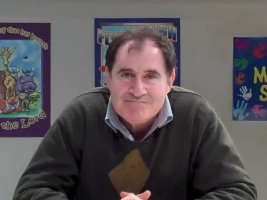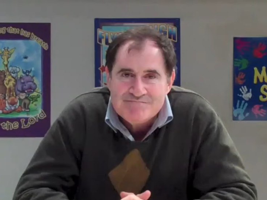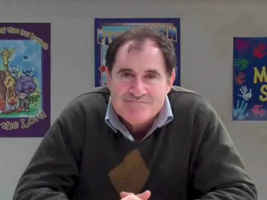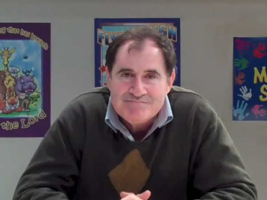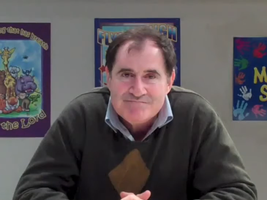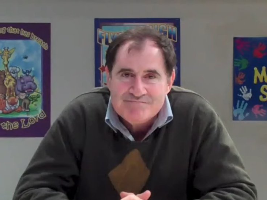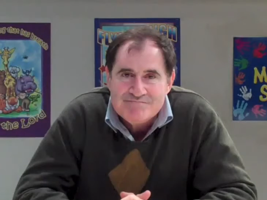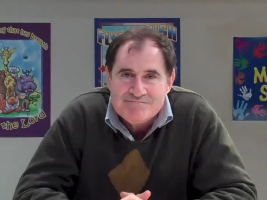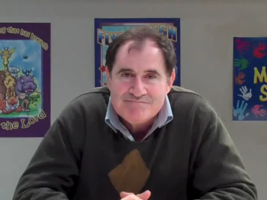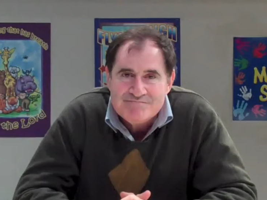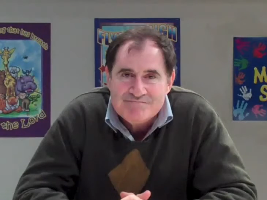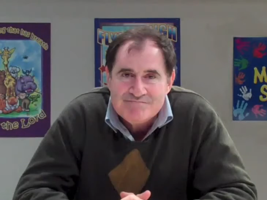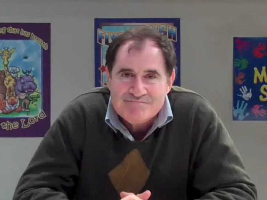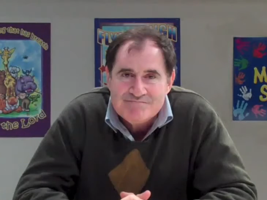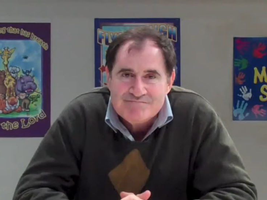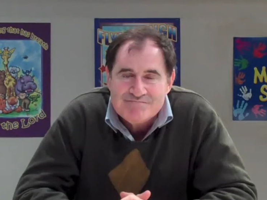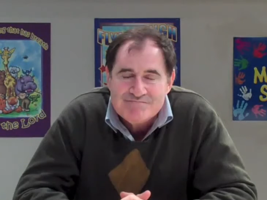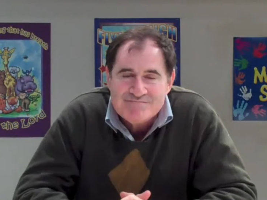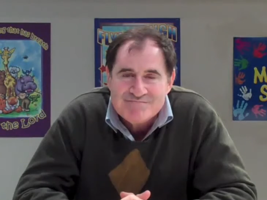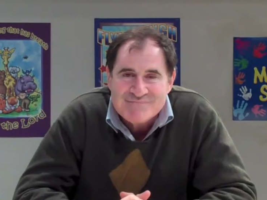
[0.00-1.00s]
Action.
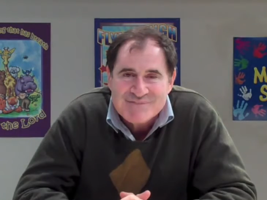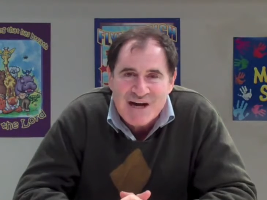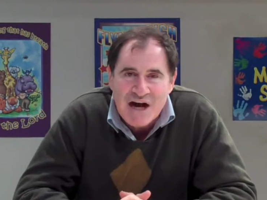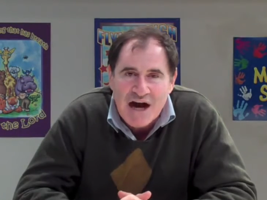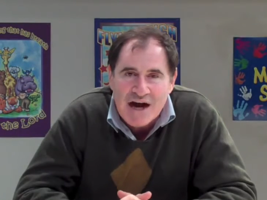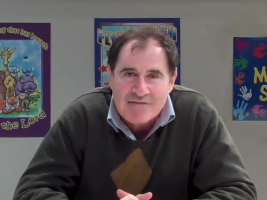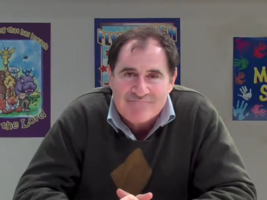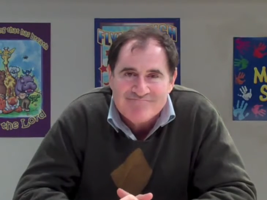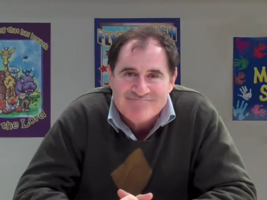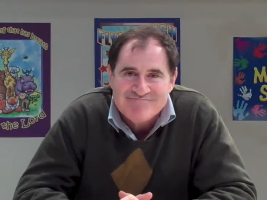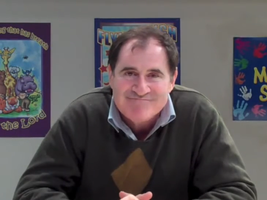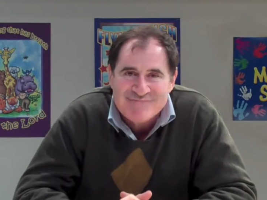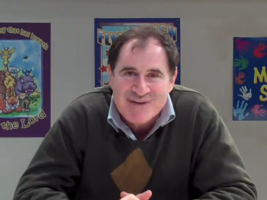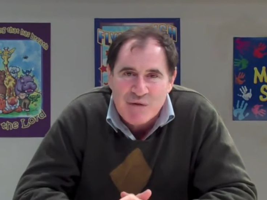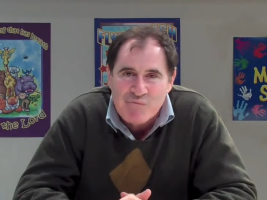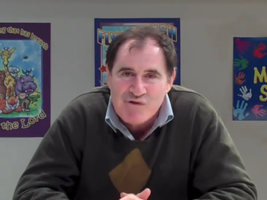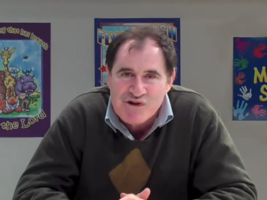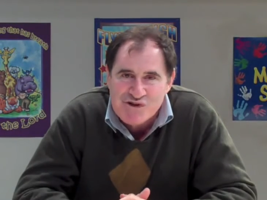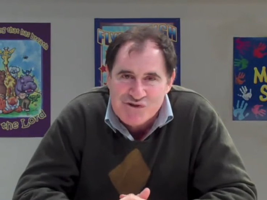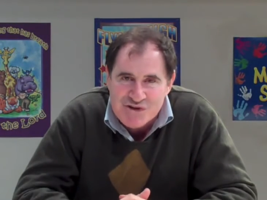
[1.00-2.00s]
Hi,
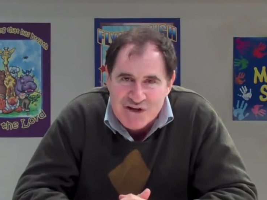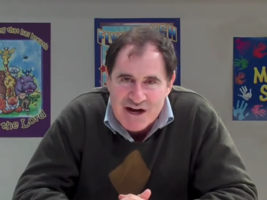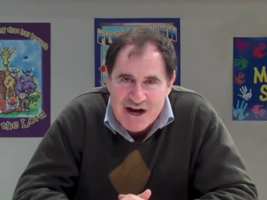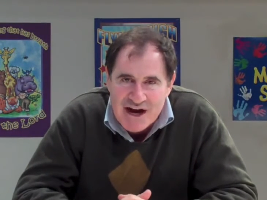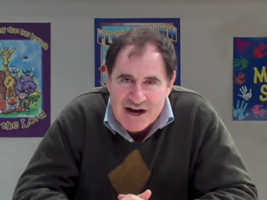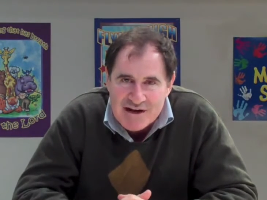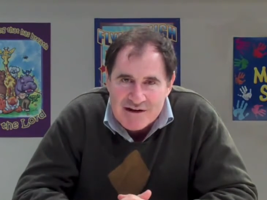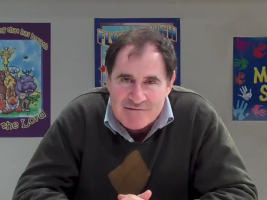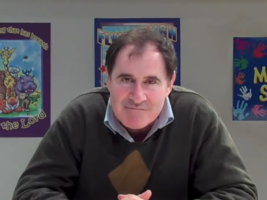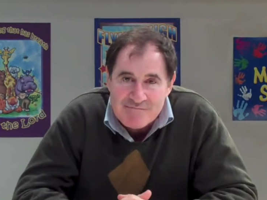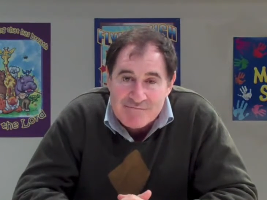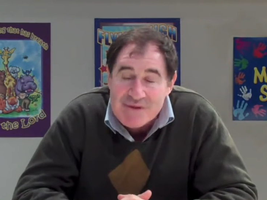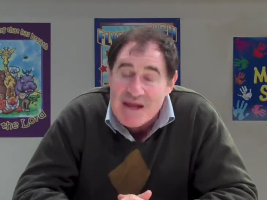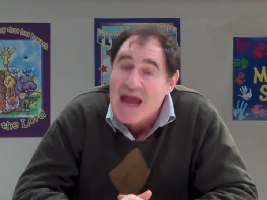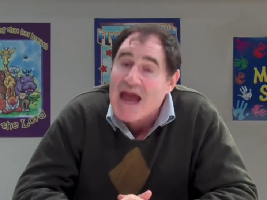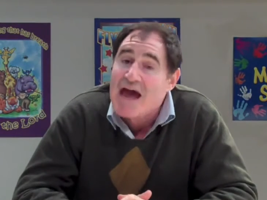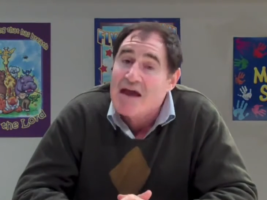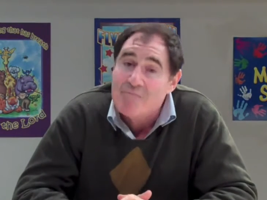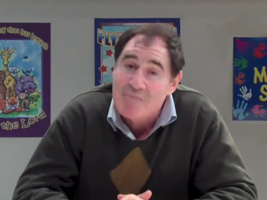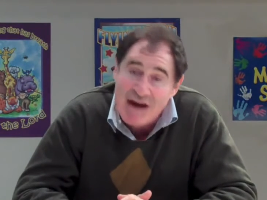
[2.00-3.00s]
I'm Richard Kind,
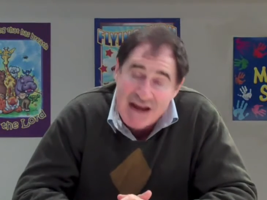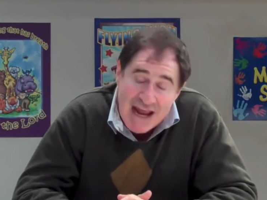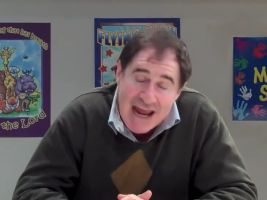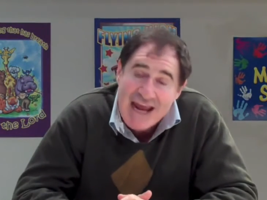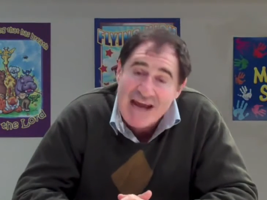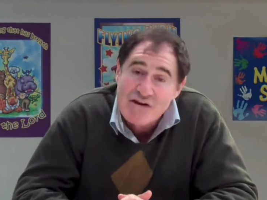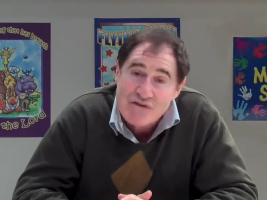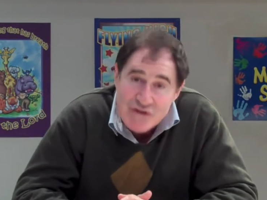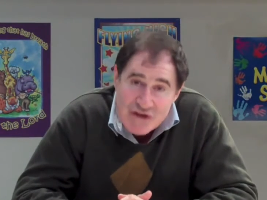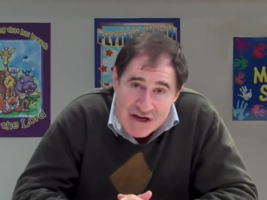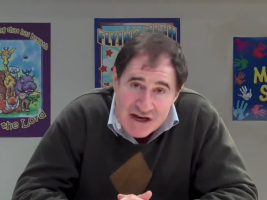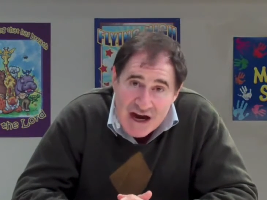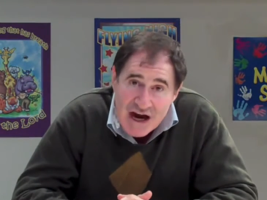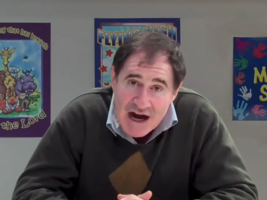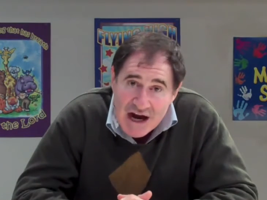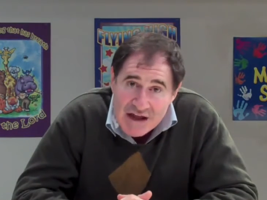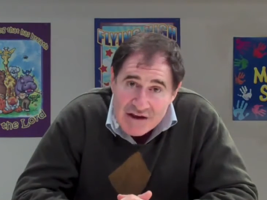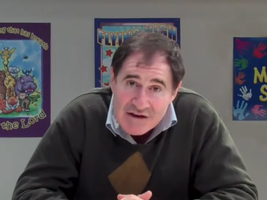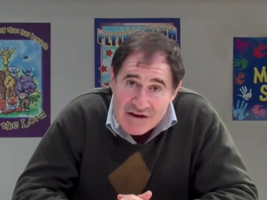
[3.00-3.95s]
and my Hand to God,